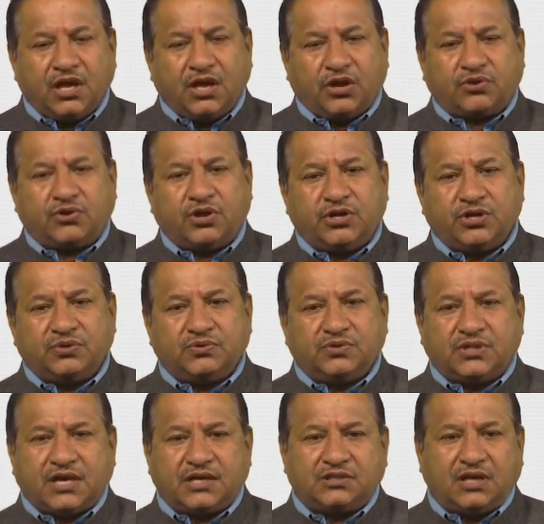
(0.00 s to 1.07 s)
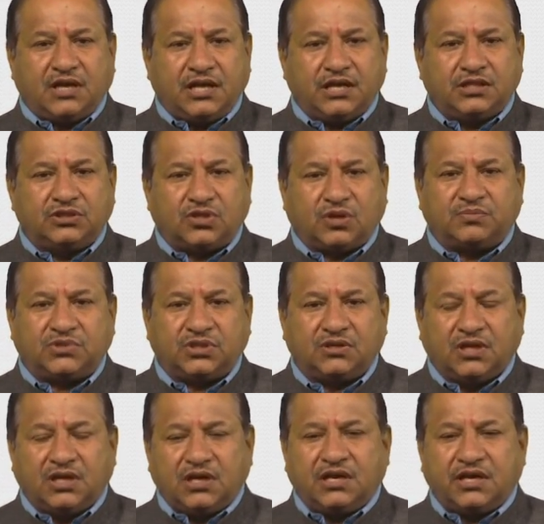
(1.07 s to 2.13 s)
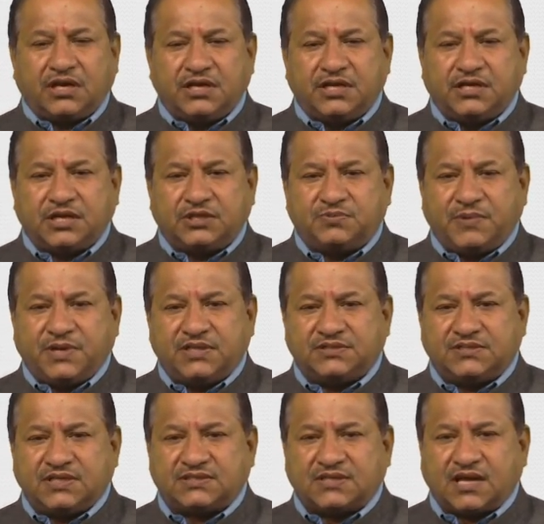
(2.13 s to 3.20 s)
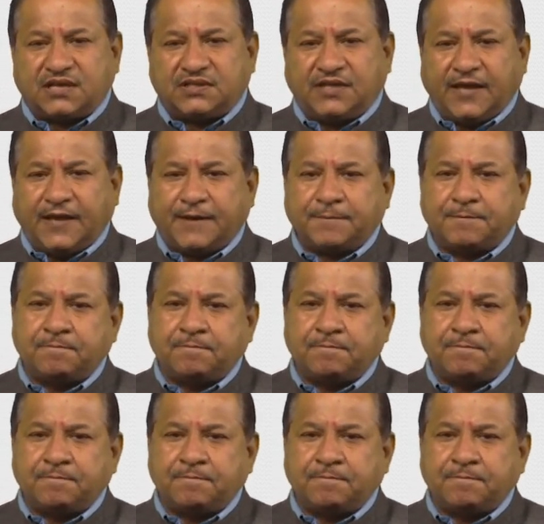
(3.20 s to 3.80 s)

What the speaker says: according to that the length of the learning experiences are there.